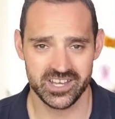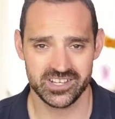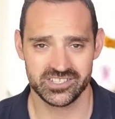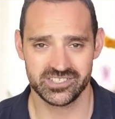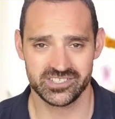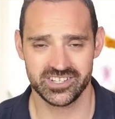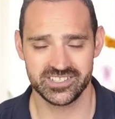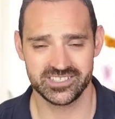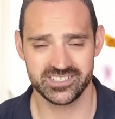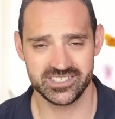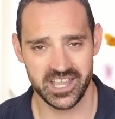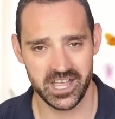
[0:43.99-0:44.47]

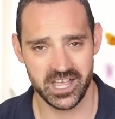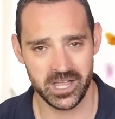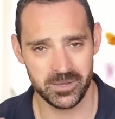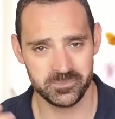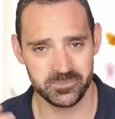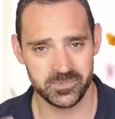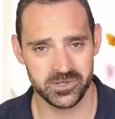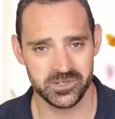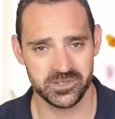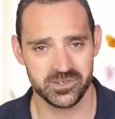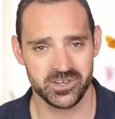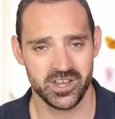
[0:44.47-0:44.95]
just to
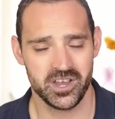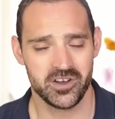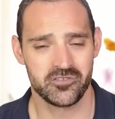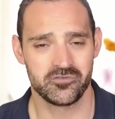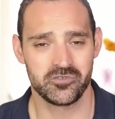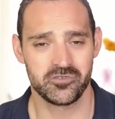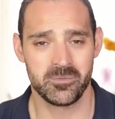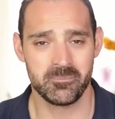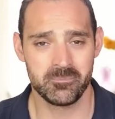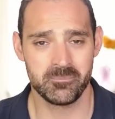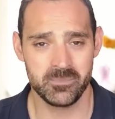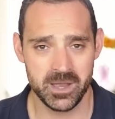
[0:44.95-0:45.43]
help you
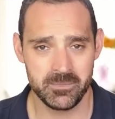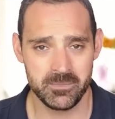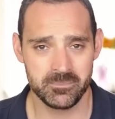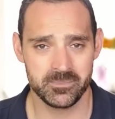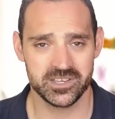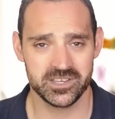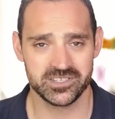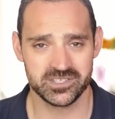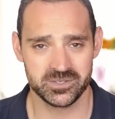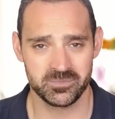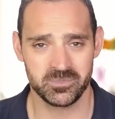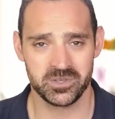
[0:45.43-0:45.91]

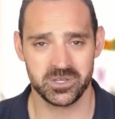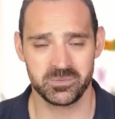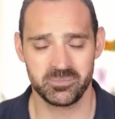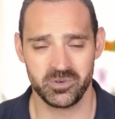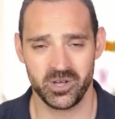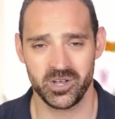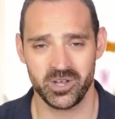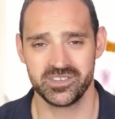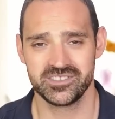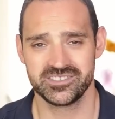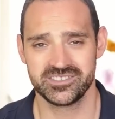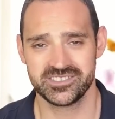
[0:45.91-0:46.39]
remember some of the
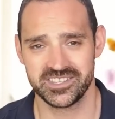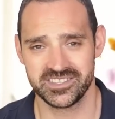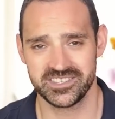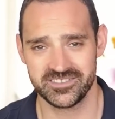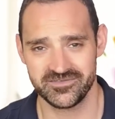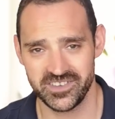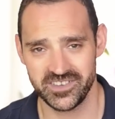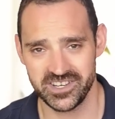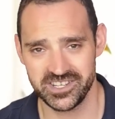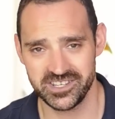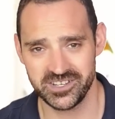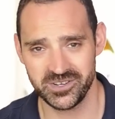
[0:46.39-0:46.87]
points in the
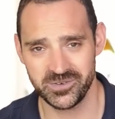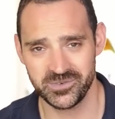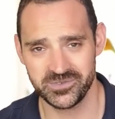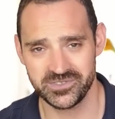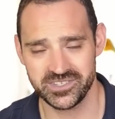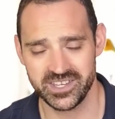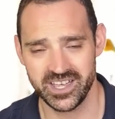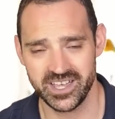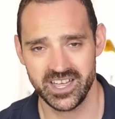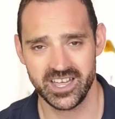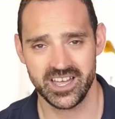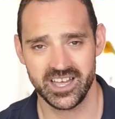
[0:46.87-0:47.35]
videos.